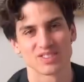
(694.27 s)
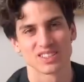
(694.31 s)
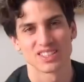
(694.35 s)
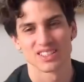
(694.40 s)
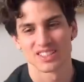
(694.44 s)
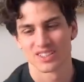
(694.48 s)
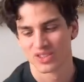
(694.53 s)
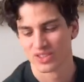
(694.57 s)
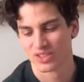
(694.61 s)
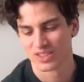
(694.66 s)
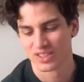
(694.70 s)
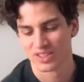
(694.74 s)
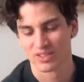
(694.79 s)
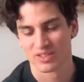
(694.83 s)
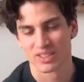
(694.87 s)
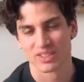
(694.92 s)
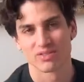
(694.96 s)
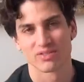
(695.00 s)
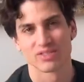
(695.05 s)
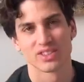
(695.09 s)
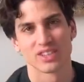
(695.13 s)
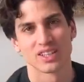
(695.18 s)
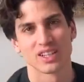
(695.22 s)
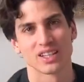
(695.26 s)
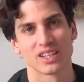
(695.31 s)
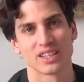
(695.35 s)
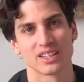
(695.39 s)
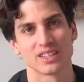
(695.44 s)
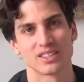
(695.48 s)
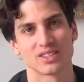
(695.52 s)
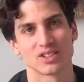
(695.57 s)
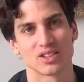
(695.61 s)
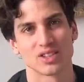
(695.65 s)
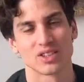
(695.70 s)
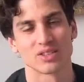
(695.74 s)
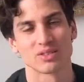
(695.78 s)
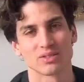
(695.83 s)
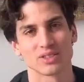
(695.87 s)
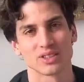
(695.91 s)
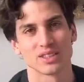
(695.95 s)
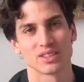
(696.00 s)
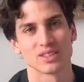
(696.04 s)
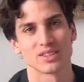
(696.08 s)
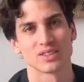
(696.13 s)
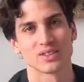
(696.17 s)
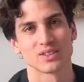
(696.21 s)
But you don't even feel like it's coffee. You know?